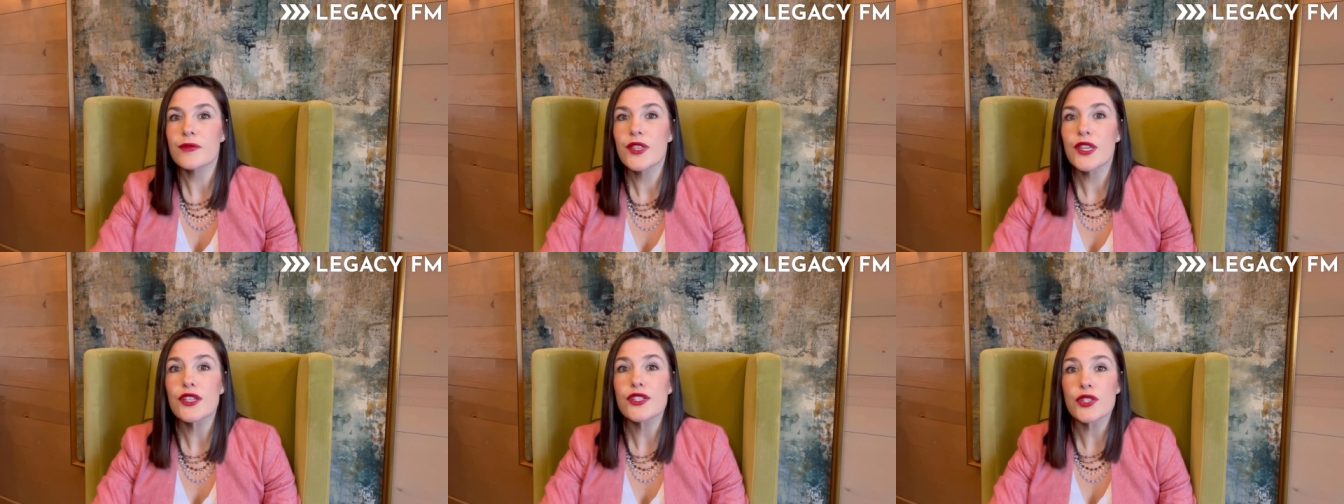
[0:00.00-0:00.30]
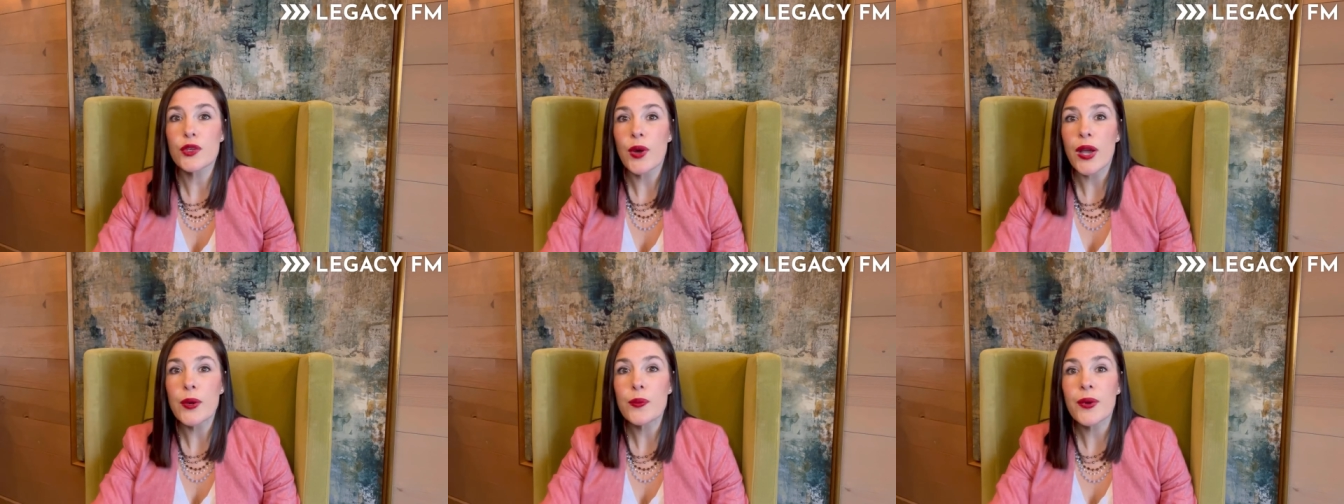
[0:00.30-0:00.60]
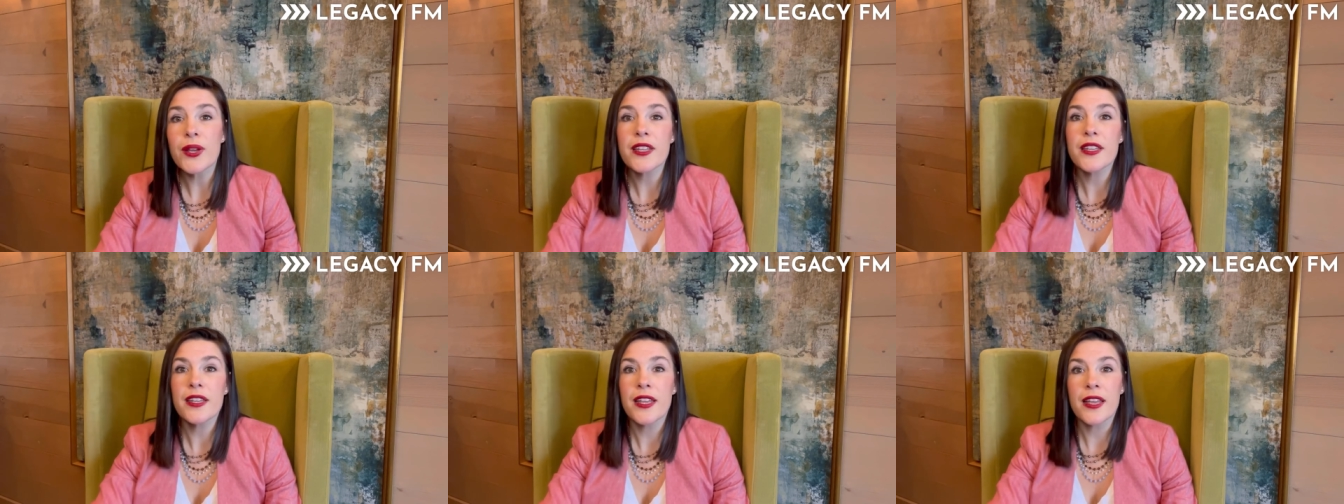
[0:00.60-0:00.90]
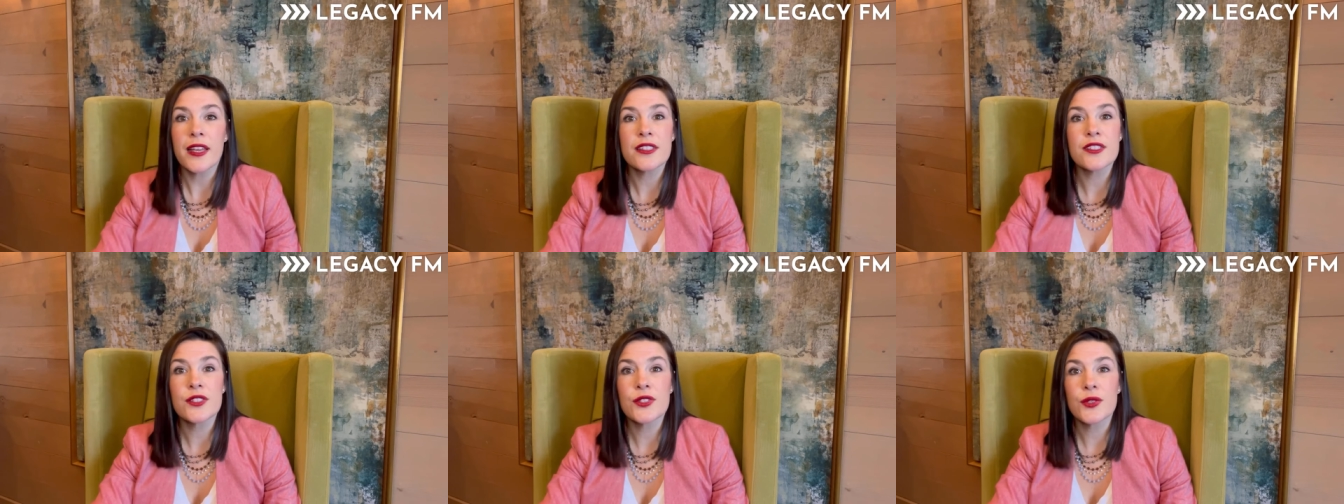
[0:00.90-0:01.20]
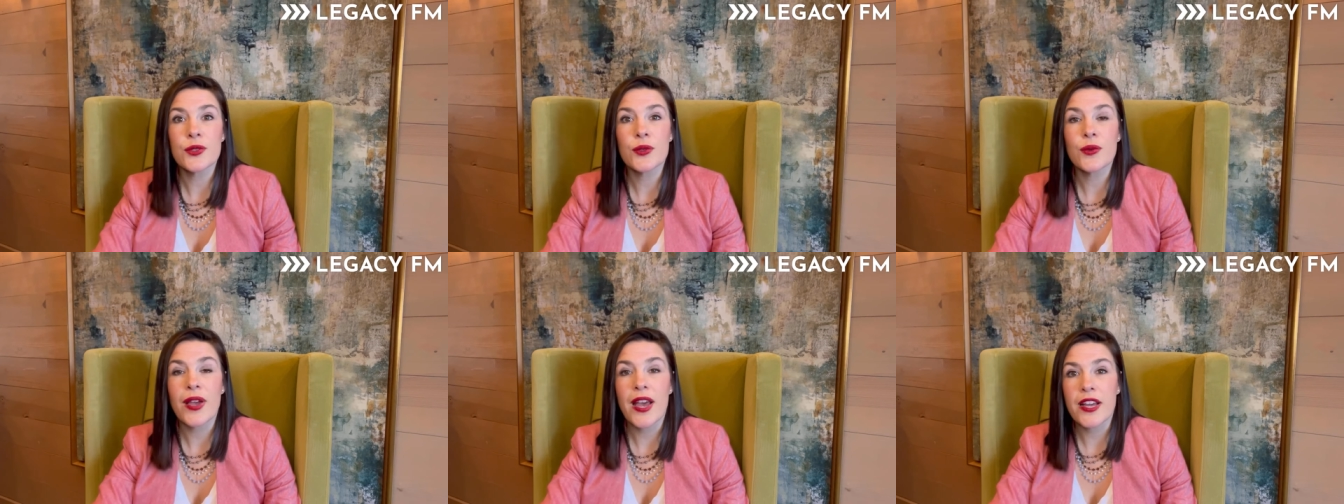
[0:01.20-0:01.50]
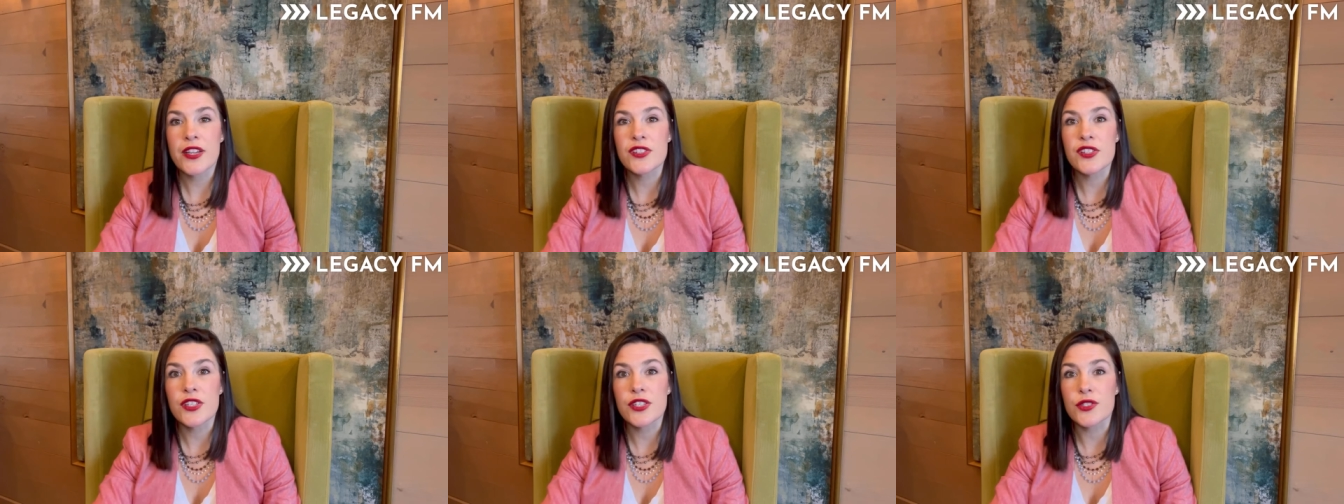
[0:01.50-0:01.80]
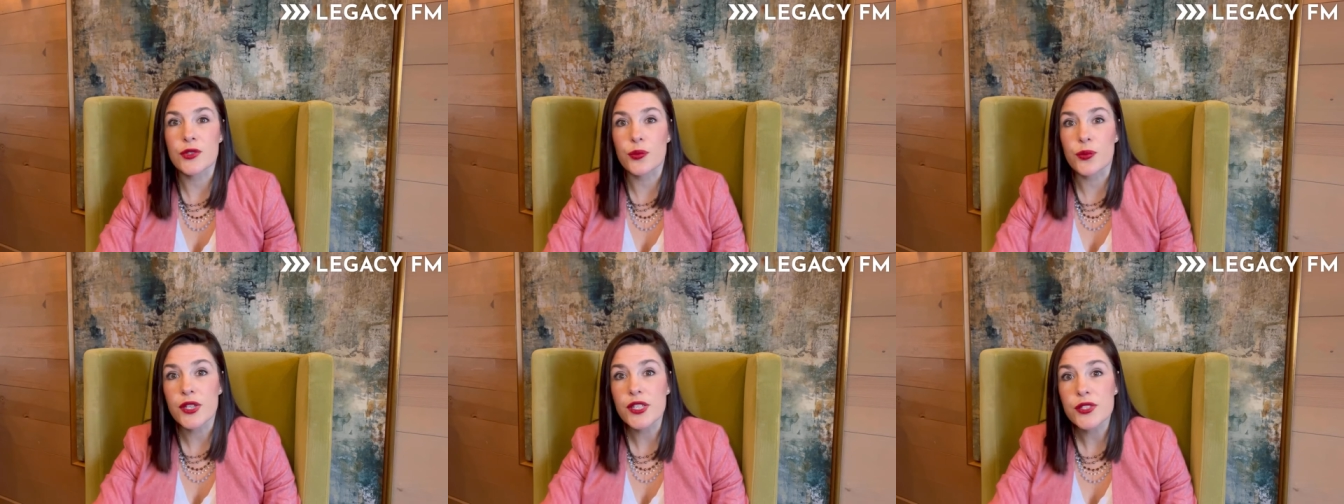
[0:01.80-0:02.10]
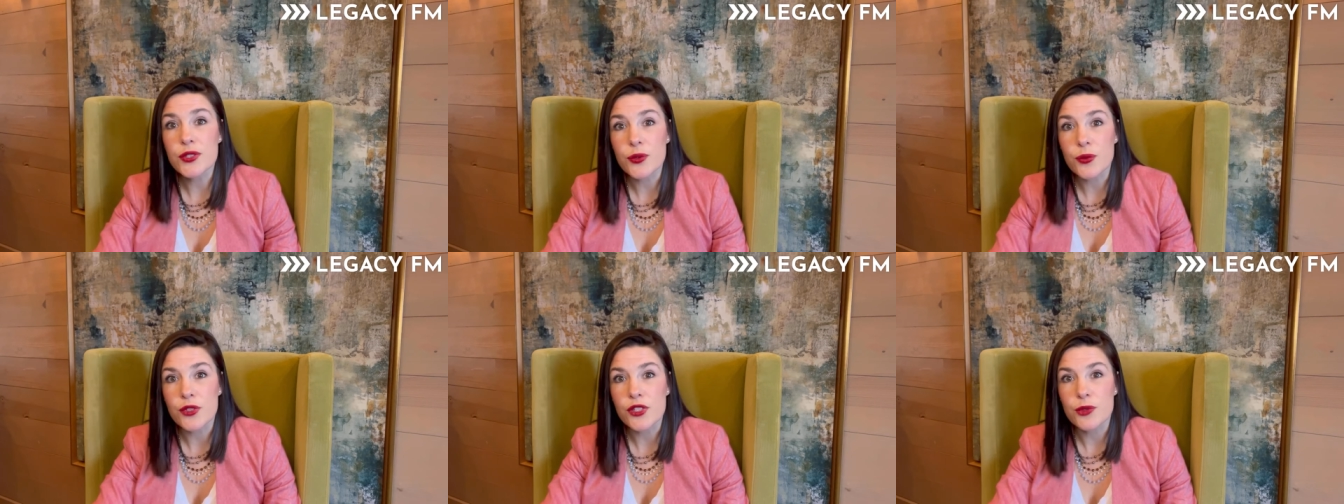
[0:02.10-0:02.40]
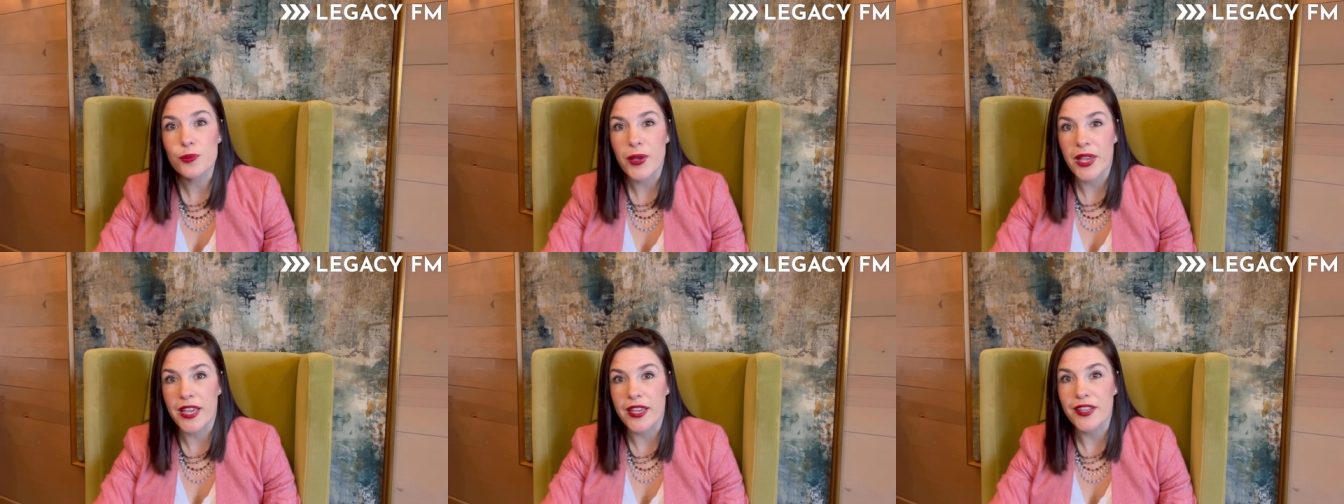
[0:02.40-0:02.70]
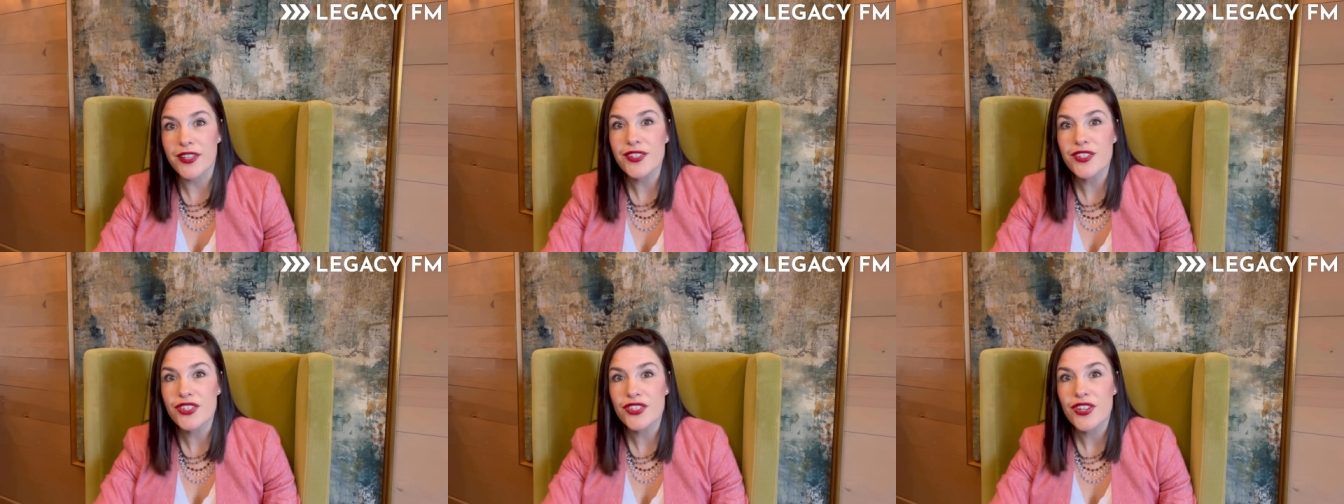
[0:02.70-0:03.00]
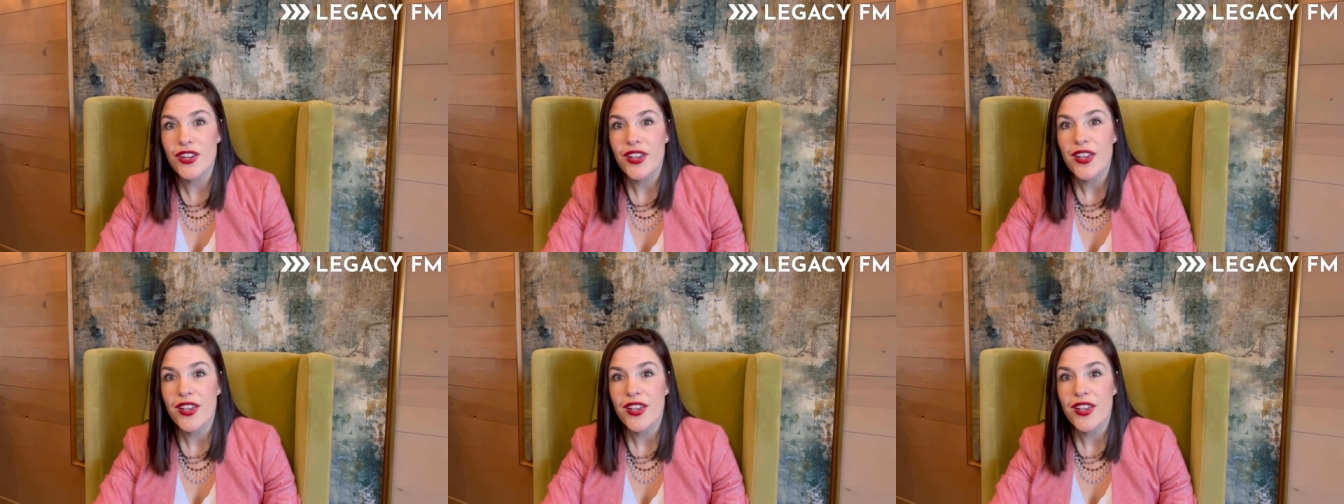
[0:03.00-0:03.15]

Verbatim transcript: So I went into ASHE's resource page,